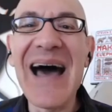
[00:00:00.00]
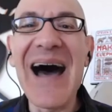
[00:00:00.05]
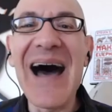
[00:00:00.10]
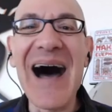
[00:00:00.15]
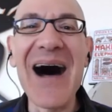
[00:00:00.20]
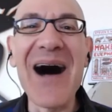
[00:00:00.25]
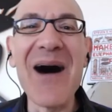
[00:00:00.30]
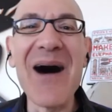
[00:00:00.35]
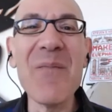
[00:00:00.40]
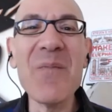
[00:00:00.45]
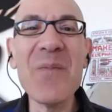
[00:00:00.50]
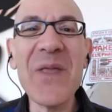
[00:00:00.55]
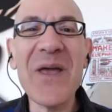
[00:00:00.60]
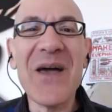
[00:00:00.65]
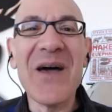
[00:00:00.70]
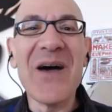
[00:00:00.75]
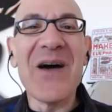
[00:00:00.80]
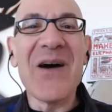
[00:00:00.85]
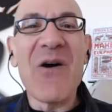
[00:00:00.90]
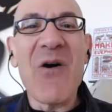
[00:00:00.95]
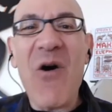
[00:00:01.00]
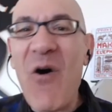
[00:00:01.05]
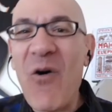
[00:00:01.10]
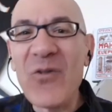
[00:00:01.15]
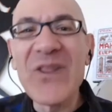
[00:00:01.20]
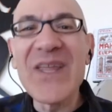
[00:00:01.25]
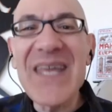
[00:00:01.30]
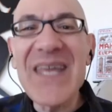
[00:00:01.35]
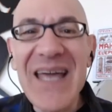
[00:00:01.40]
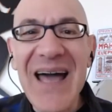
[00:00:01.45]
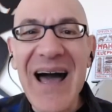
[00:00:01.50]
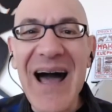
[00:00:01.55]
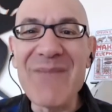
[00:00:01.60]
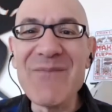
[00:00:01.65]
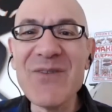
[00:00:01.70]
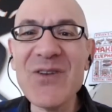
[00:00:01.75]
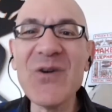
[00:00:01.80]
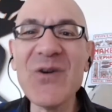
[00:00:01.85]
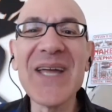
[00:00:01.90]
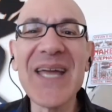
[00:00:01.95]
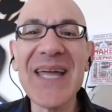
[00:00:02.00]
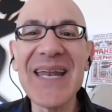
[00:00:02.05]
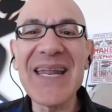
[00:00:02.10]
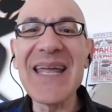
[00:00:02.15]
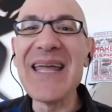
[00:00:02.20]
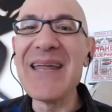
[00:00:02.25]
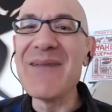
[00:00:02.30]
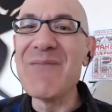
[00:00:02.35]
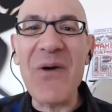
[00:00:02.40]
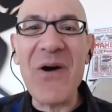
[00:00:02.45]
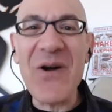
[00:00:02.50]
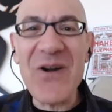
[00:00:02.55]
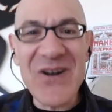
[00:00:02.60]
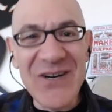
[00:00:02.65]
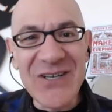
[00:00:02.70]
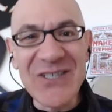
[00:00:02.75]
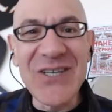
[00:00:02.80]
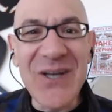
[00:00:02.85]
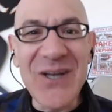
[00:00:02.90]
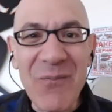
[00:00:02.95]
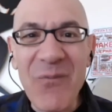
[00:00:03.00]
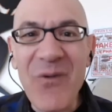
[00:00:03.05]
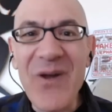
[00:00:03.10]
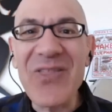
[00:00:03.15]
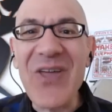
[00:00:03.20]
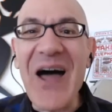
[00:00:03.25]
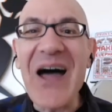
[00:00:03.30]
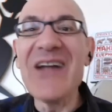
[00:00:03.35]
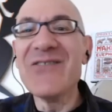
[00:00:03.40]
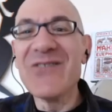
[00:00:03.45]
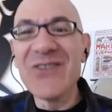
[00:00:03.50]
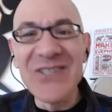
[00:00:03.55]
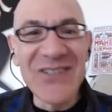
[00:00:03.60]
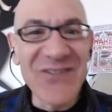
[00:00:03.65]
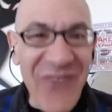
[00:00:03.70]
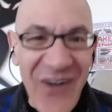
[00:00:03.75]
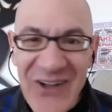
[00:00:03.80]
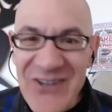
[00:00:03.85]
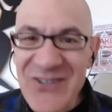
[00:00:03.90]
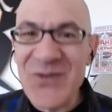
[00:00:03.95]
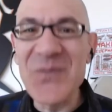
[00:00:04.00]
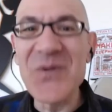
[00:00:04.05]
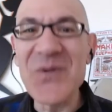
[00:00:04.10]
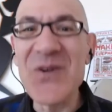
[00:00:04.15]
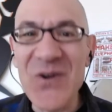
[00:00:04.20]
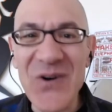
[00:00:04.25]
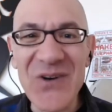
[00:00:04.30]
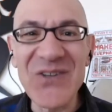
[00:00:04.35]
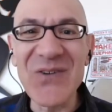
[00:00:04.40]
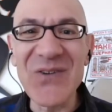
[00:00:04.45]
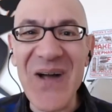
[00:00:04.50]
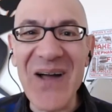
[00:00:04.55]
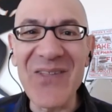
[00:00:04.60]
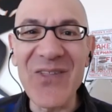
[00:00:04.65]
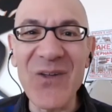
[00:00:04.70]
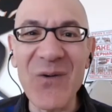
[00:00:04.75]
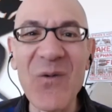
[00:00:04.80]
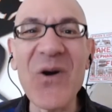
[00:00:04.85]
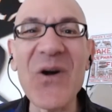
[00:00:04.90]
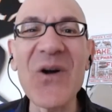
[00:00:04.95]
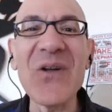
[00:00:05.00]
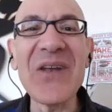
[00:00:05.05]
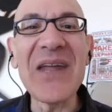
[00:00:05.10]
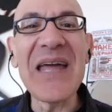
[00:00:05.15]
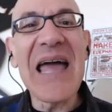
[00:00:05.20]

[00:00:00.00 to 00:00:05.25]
Um, Only I'm doing it in partnership with hundreds of entrepreneurs around the world.